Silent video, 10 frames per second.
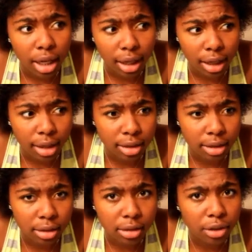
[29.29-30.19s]
And
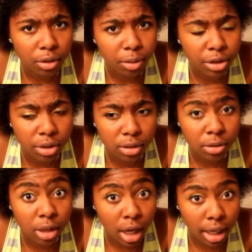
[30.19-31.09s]
you know, a
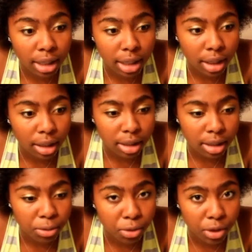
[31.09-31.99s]
person died, and
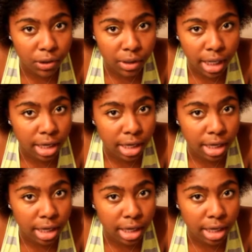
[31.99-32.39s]
it was really sad.